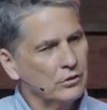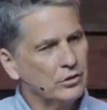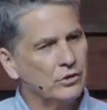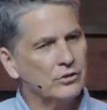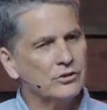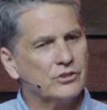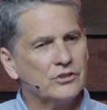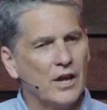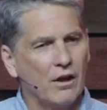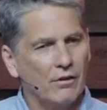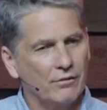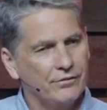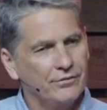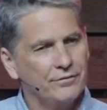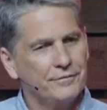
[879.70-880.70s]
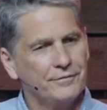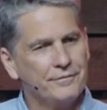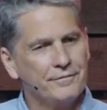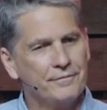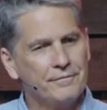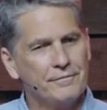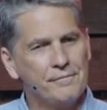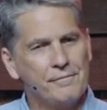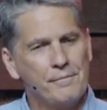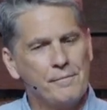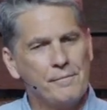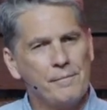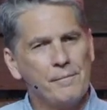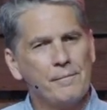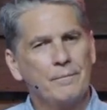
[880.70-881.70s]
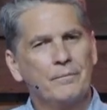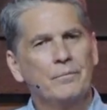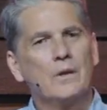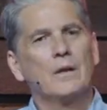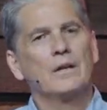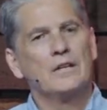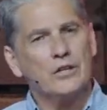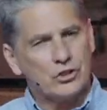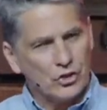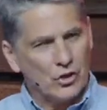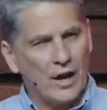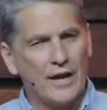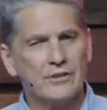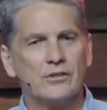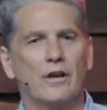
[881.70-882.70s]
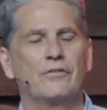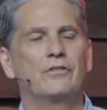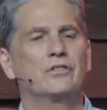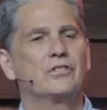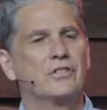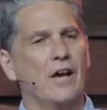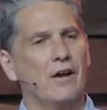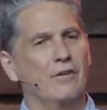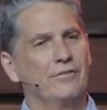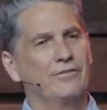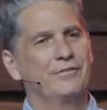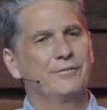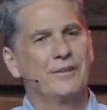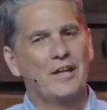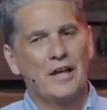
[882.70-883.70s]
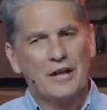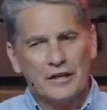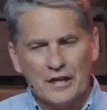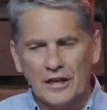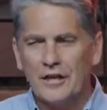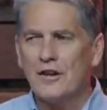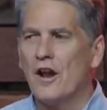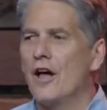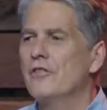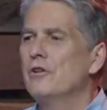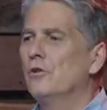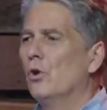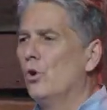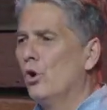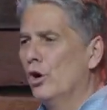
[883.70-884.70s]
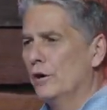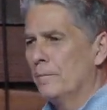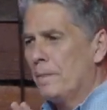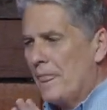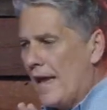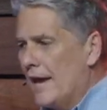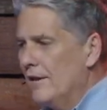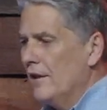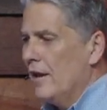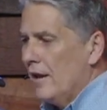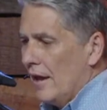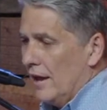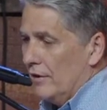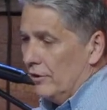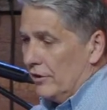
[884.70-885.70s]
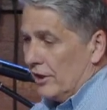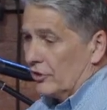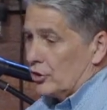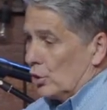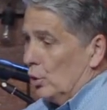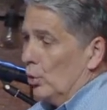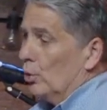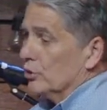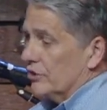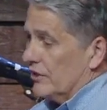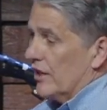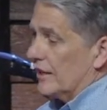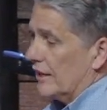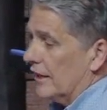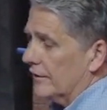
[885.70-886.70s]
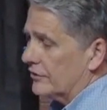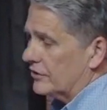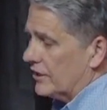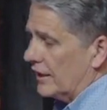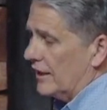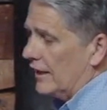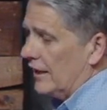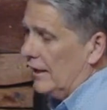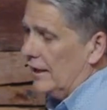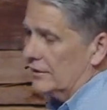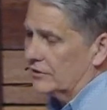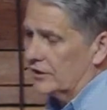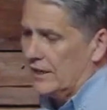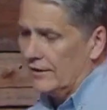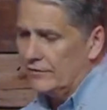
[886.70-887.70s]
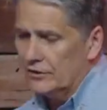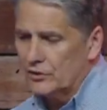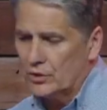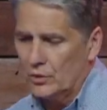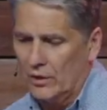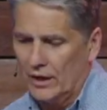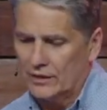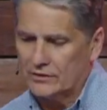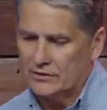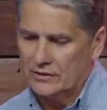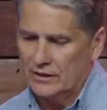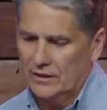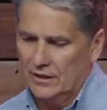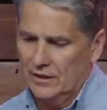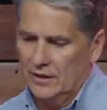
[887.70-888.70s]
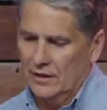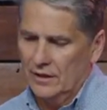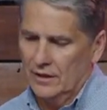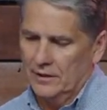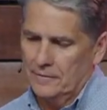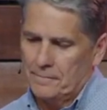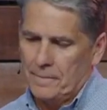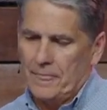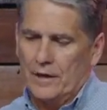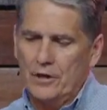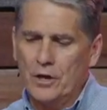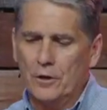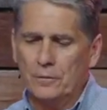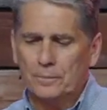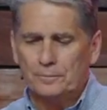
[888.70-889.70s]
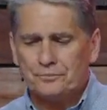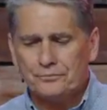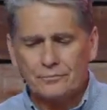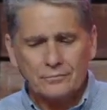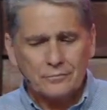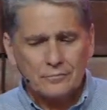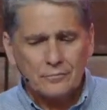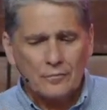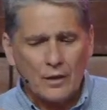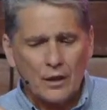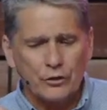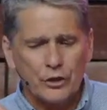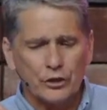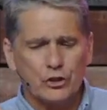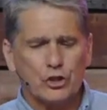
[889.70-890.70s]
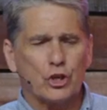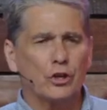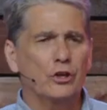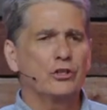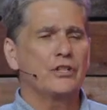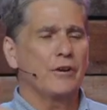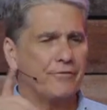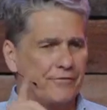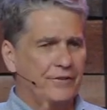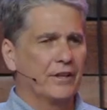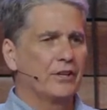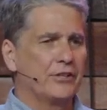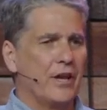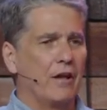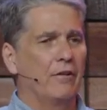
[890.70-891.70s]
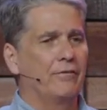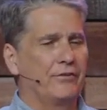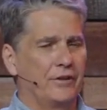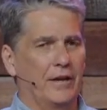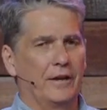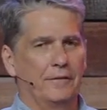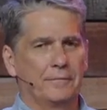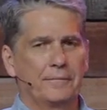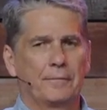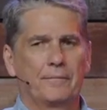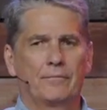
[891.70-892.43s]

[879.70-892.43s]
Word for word: Yourself. Get your eyes off yourself. Get it on the Lord and, and the tools and the gifts that He has given to us. You know, the church at Philadelphia